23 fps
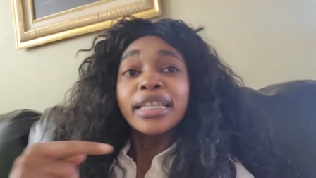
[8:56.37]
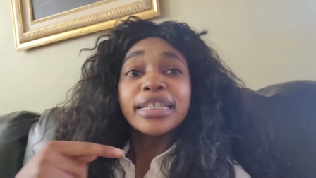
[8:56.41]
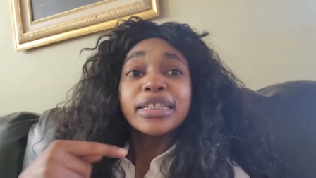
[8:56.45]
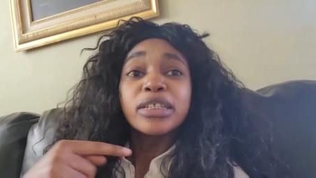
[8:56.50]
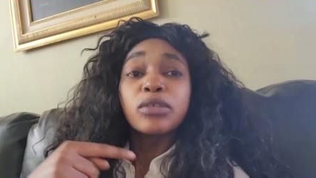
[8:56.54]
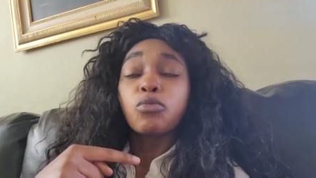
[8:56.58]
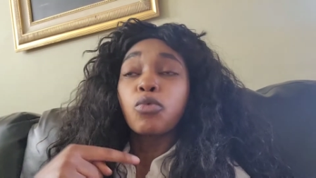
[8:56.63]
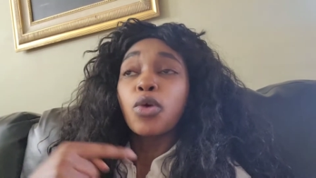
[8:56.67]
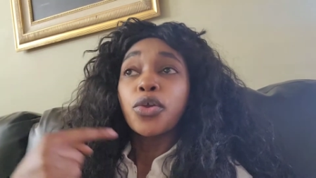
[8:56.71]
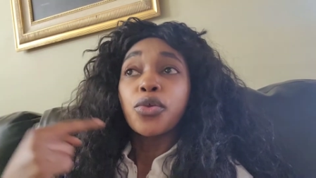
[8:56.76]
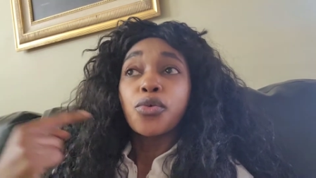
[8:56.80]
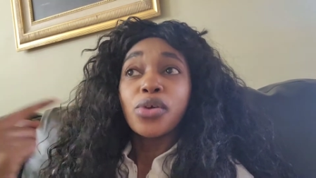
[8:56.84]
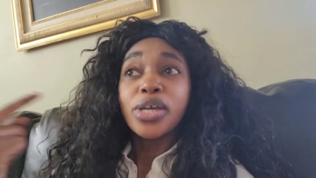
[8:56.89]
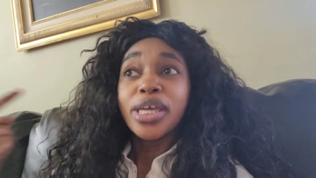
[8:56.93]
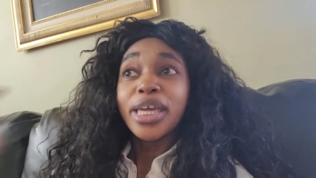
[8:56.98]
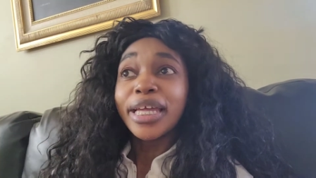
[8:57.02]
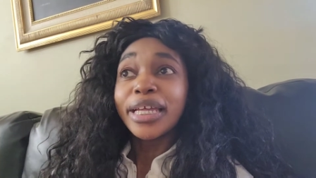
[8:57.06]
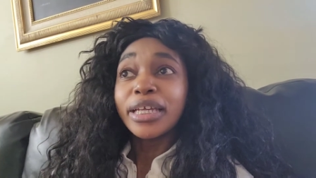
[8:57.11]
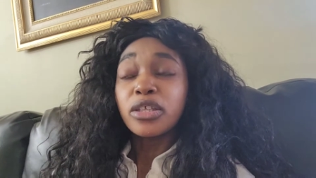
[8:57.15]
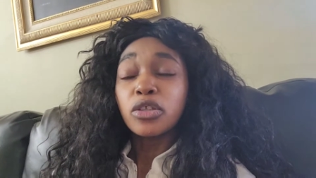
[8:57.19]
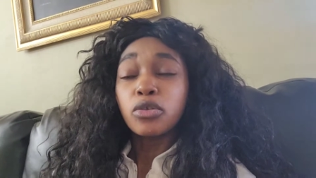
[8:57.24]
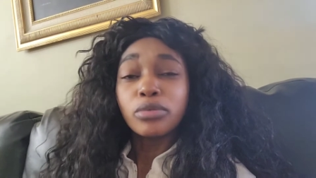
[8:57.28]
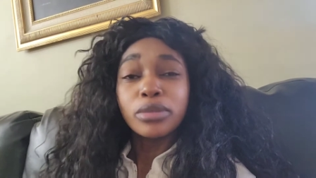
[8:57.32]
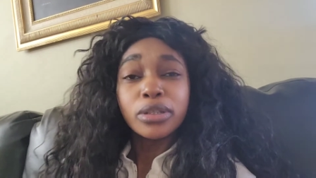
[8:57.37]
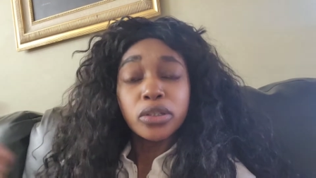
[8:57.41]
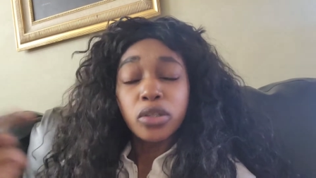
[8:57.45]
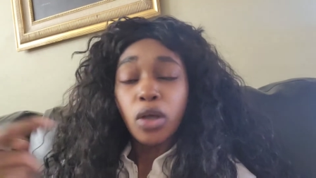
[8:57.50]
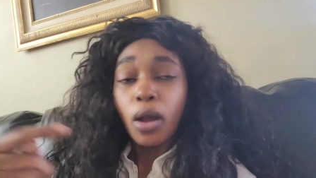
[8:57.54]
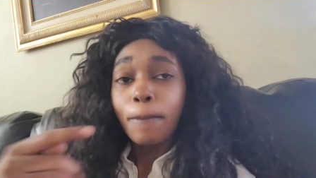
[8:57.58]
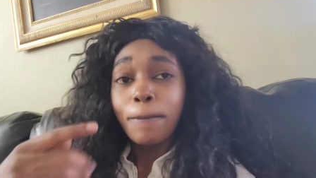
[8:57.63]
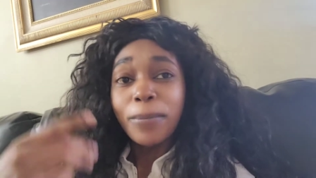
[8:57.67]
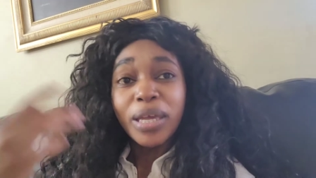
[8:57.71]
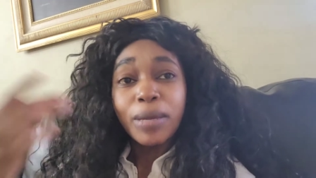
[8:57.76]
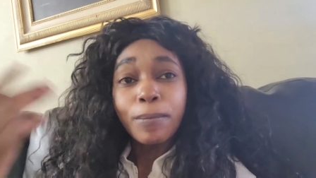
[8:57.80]
this is where you get you
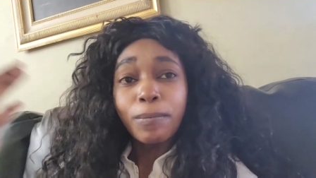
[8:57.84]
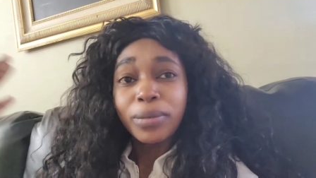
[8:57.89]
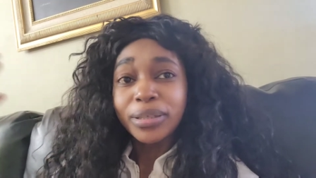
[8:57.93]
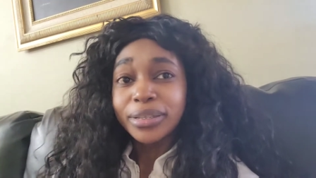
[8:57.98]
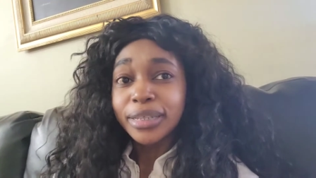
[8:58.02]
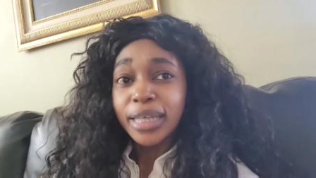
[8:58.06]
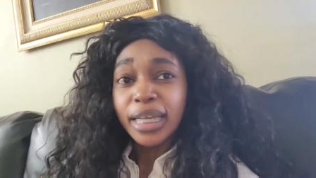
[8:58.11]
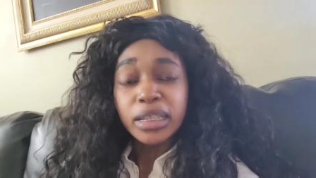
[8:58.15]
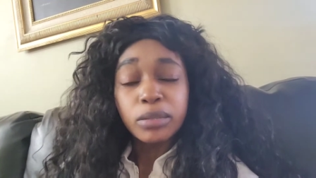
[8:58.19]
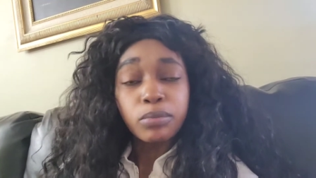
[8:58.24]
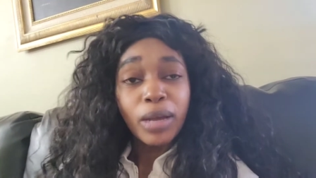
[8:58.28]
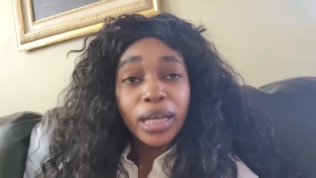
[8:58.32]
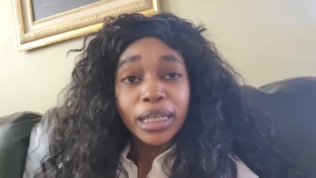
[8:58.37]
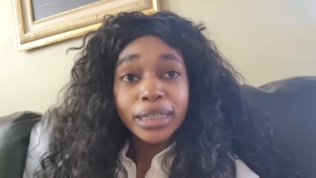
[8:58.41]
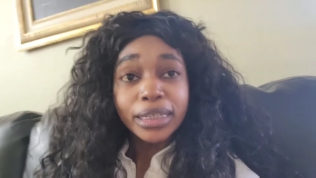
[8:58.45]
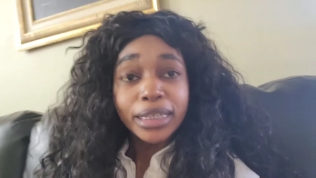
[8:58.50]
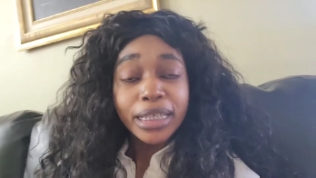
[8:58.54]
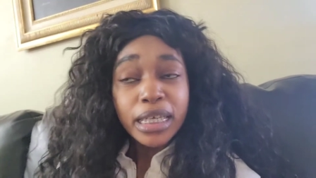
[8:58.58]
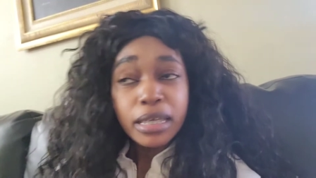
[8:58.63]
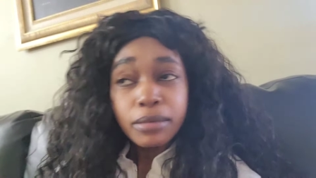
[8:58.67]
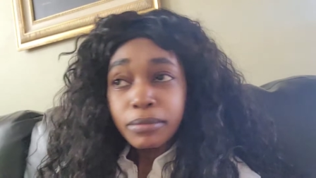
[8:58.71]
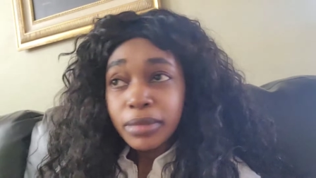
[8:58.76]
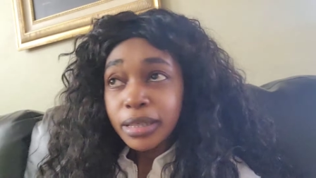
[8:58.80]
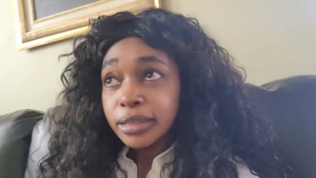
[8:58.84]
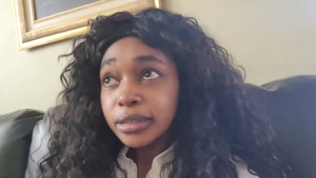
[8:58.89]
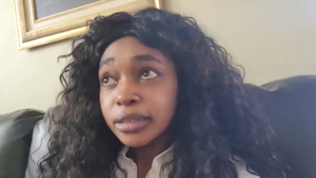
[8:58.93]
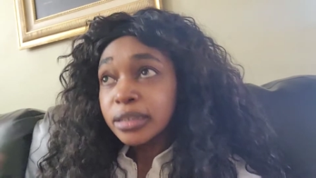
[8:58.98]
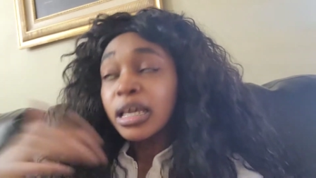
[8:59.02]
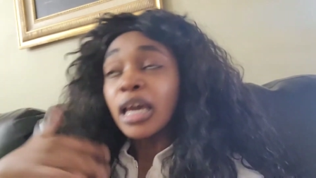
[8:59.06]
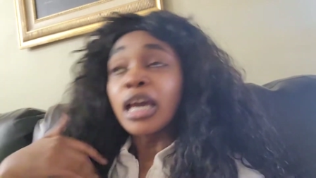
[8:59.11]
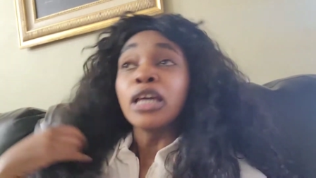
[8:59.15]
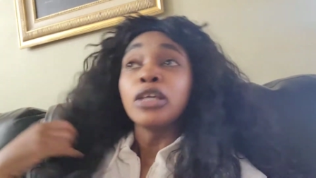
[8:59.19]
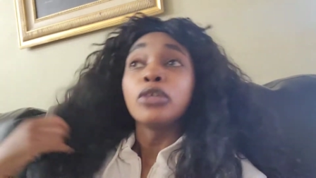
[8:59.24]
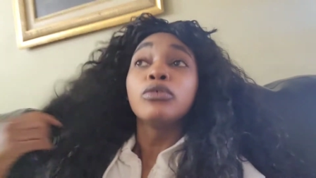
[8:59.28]
start being possessed by demons